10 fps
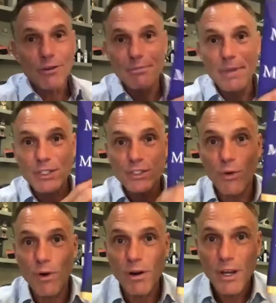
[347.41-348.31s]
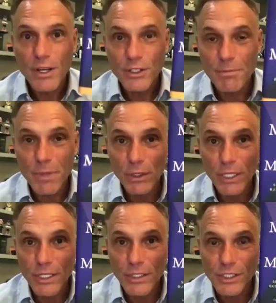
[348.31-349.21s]
Mentor to
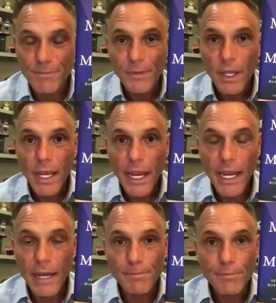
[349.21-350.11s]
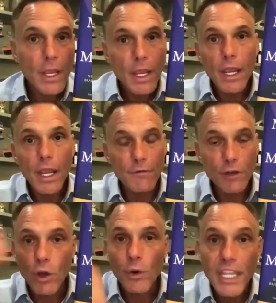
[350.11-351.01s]
Millions. And if you
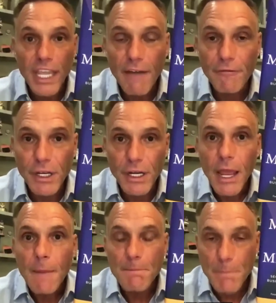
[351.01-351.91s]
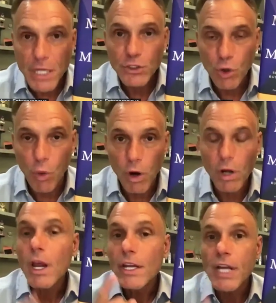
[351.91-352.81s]
go to
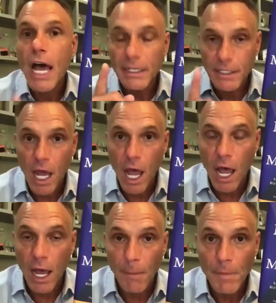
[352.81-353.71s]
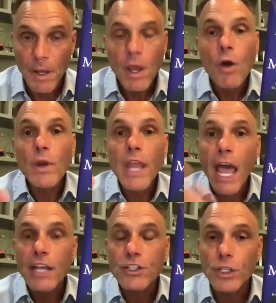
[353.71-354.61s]
kevinmentor.com, we
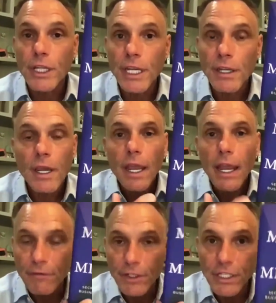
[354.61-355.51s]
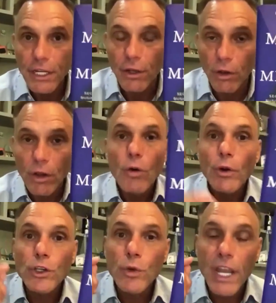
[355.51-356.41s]
actually have a deal where
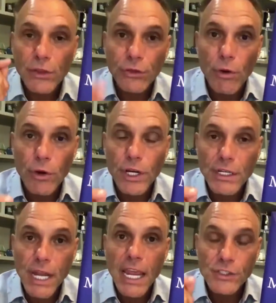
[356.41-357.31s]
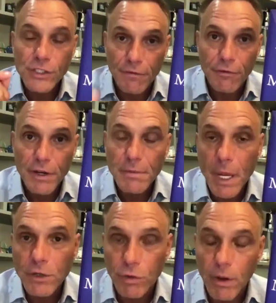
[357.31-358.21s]
you get 30 days of free
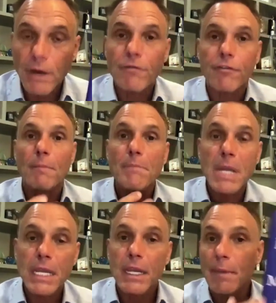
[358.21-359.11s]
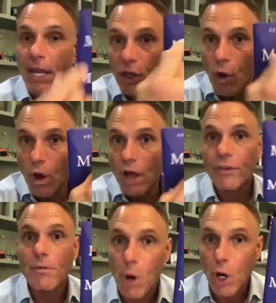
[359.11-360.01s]
mentoring from me and my co author,
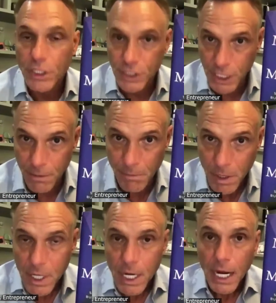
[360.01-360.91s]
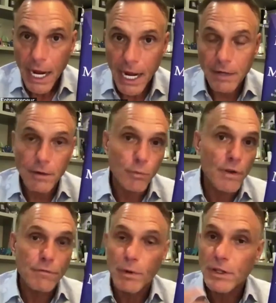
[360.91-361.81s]
Mark Timm. And
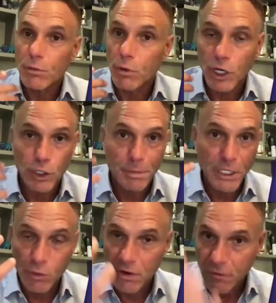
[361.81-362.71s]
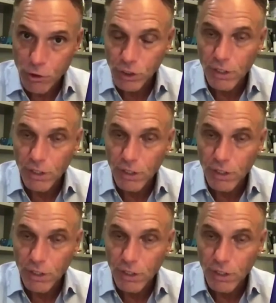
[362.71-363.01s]
we, we, we're going to be doing virtual